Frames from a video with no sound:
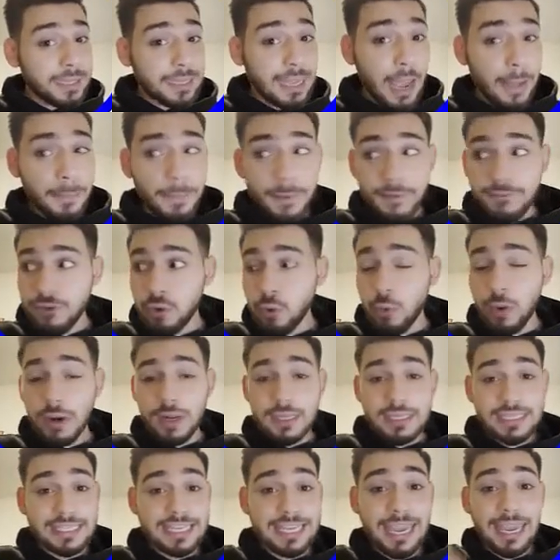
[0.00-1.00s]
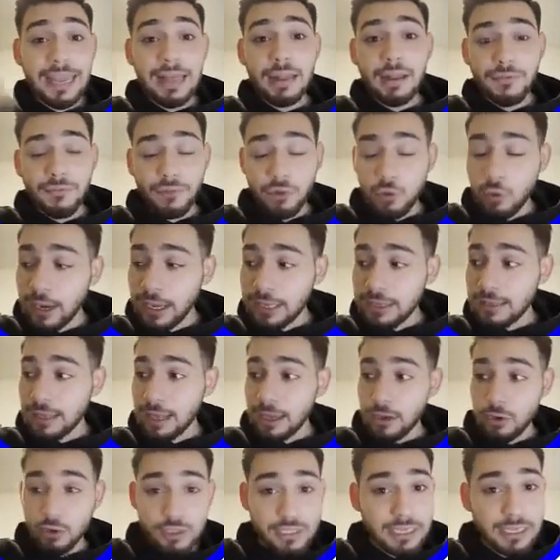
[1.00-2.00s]
cap, if you want to scale, if you get,
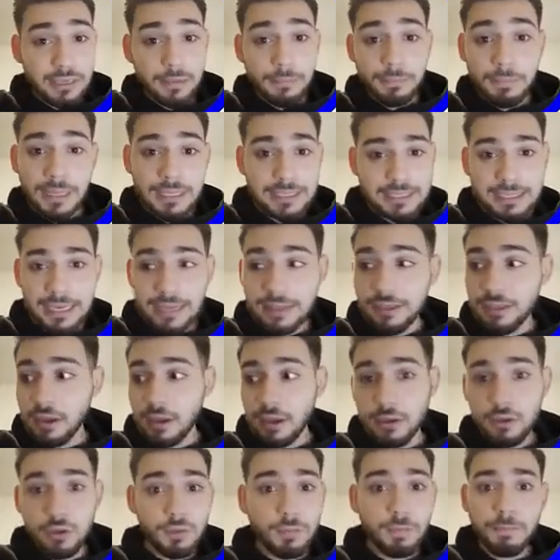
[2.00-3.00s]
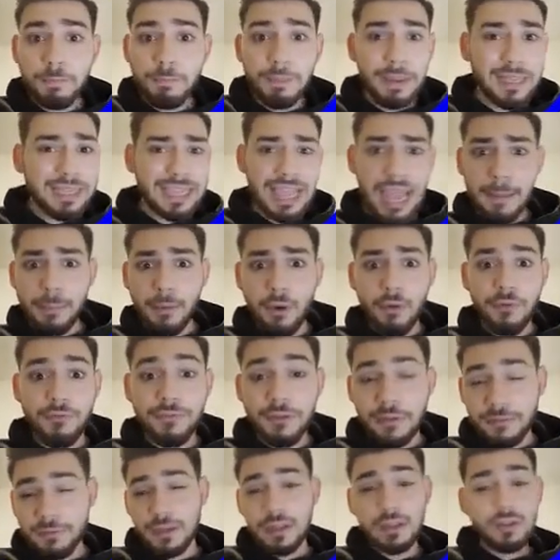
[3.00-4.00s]
like you see, let's say the bid cap of
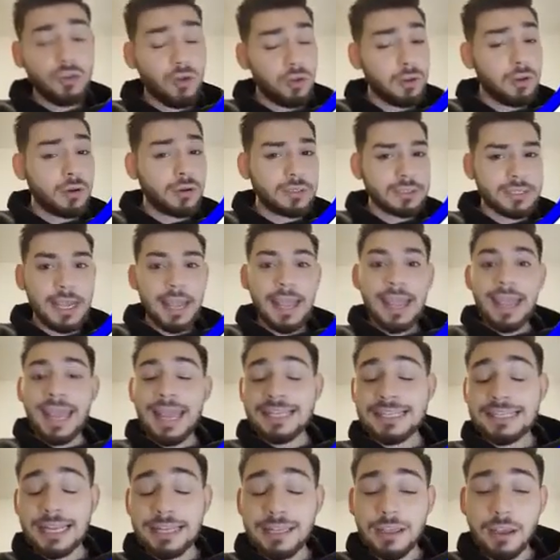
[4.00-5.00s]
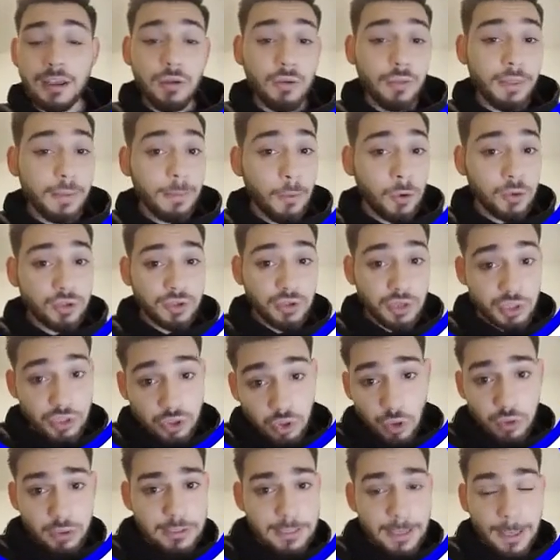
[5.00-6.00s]
$15 is getting you the most
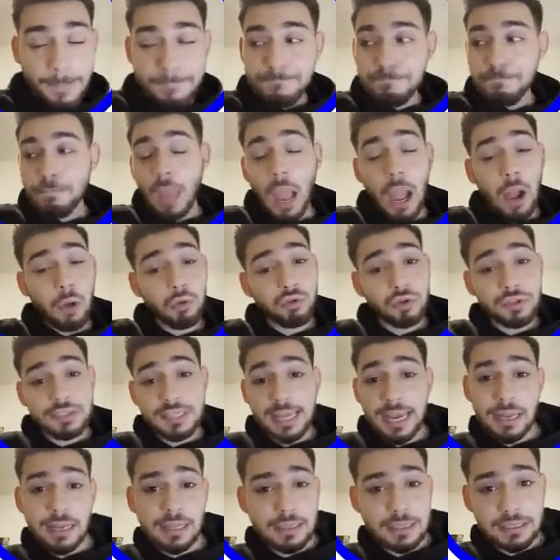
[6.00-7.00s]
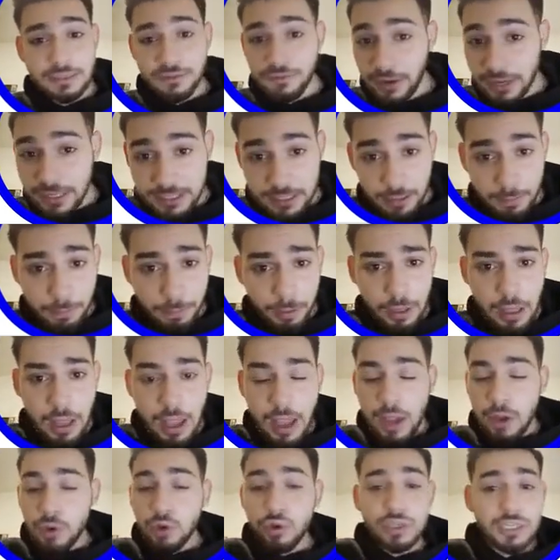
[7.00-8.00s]
results. How to scale it is very simple.
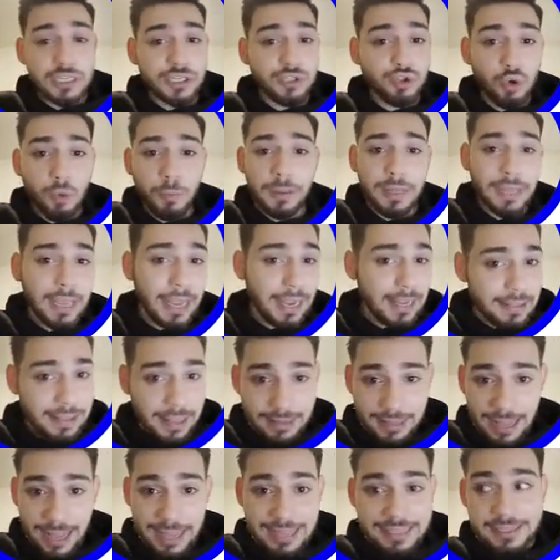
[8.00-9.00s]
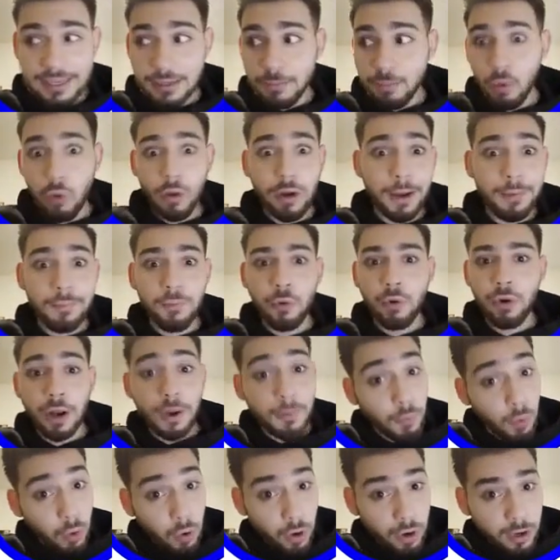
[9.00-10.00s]
You just duplicate that ad set more and more and
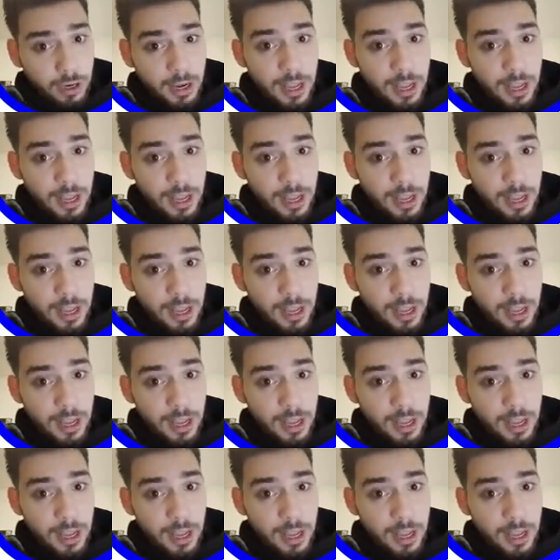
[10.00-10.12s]
more.